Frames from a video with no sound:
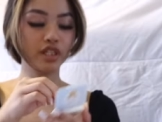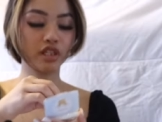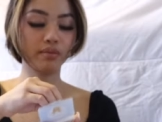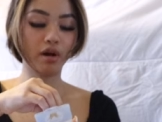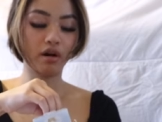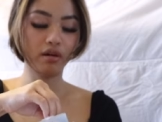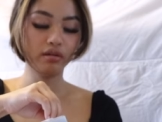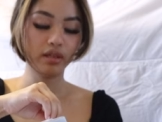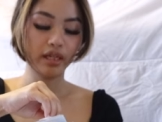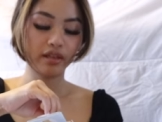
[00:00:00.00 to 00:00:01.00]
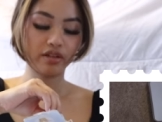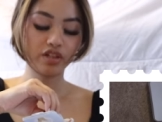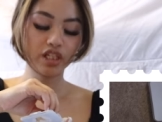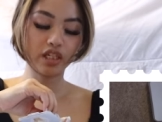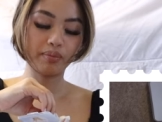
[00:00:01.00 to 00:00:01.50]
small. They're
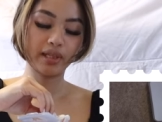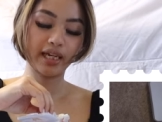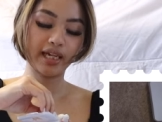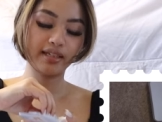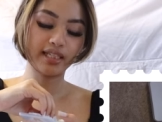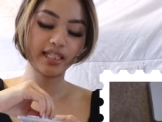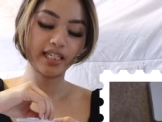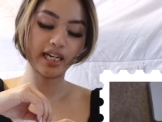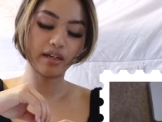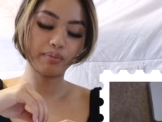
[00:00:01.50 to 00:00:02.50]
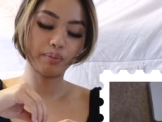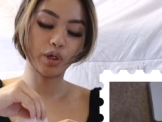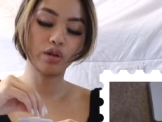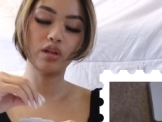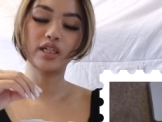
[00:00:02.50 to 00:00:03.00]
just plain stick,
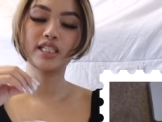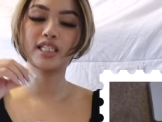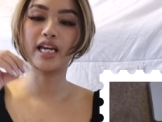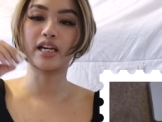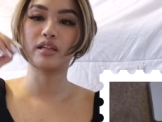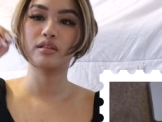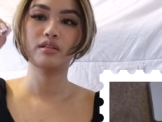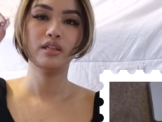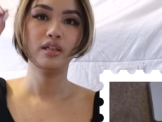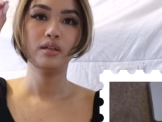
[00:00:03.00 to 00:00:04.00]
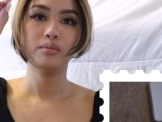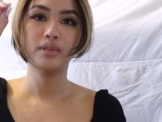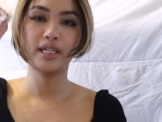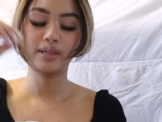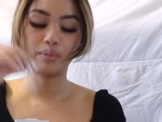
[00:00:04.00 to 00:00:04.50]
pearl on a stick
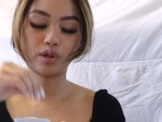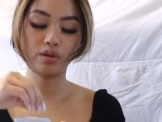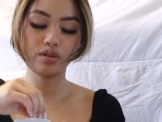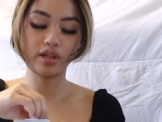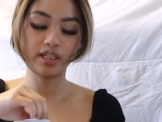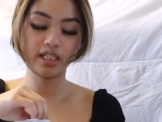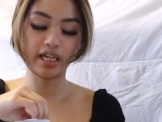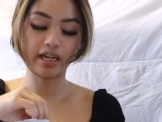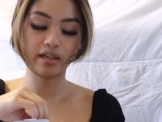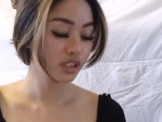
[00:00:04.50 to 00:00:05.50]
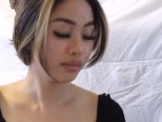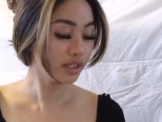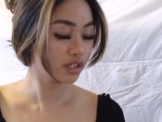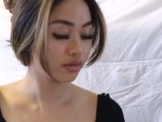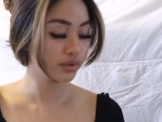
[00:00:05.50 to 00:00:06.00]
plain pearls on a stick. Some of
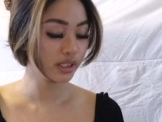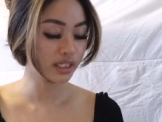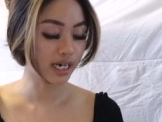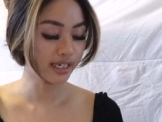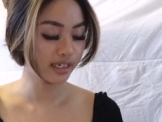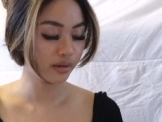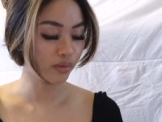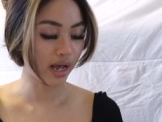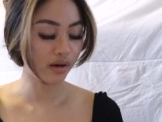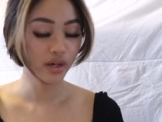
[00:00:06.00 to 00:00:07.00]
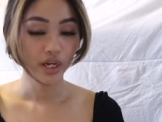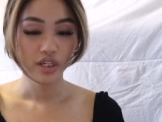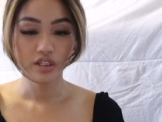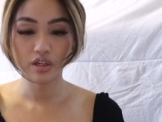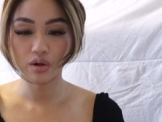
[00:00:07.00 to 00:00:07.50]
these are really tiny, wow.
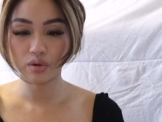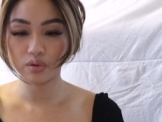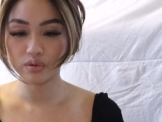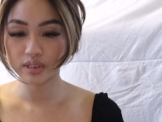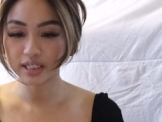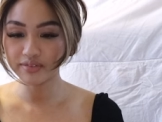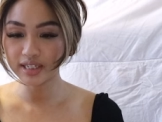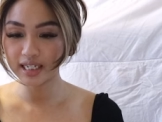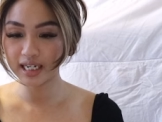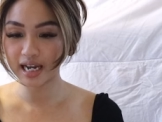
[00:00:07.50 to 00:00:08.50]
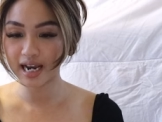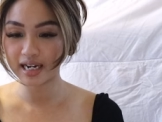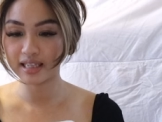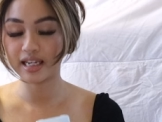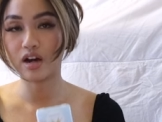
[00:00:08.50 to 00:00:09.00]
So
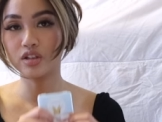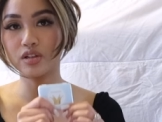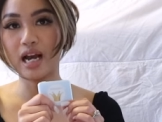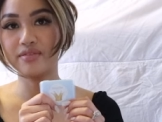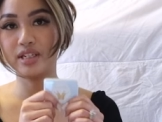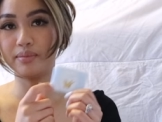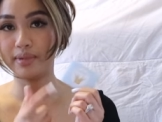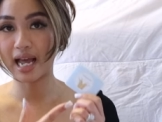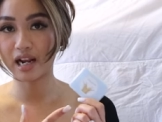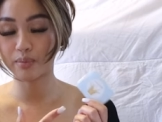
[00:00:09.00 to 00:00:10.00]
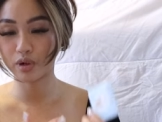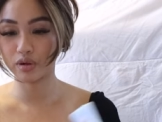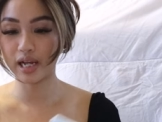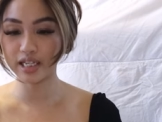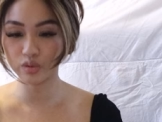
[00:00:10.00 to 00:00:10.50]
$7.99, they also have it in black
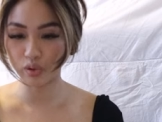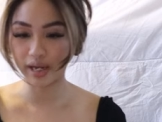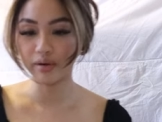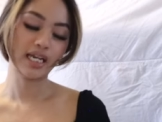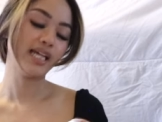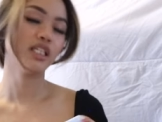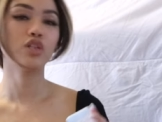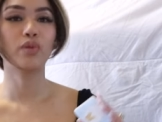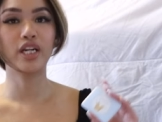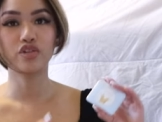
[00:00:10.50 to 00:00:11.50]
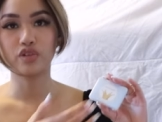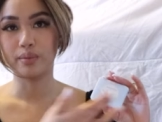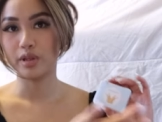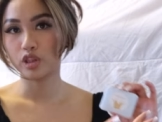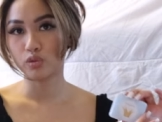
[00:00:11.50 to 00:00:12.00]
pearl as well. Sizes range
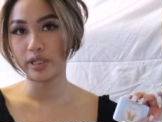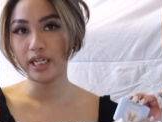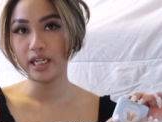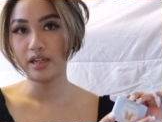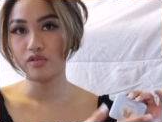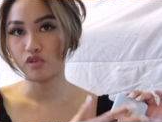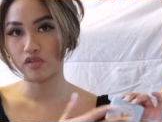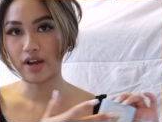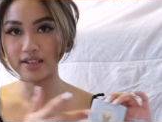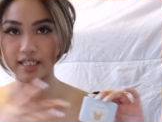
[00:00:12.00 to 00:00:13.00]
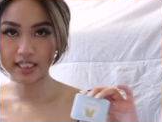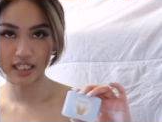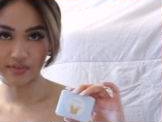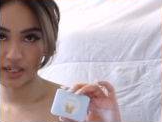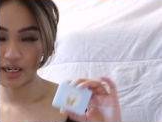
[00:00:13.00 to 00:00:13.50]
from a 3, 4, 5, 6,
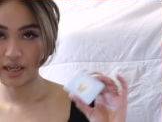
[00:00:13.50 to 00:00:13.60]
7